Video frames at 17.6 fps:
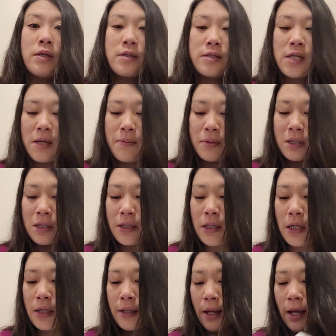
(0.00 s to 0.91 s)
typically
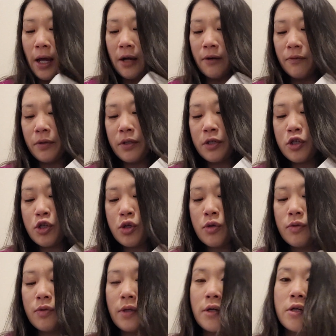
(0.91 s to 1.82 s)
on average,
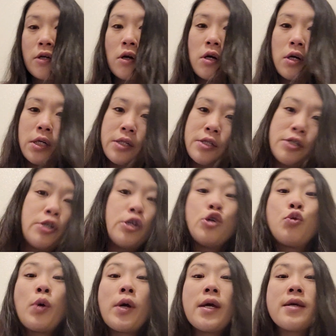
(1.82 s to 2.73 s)
there are
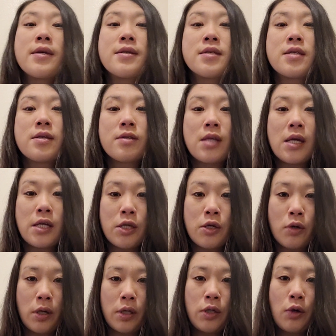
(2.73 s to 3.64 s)
two ways that you
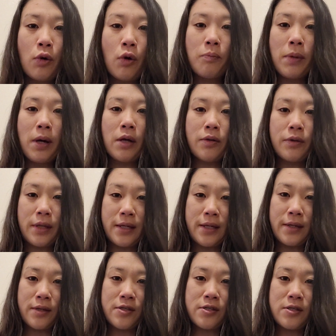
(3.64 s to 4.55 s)
can go about
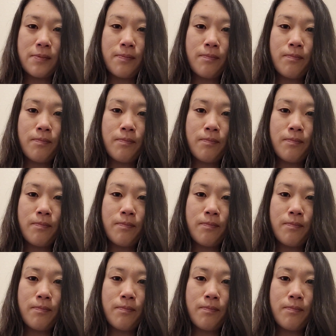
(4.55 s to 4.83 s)
things.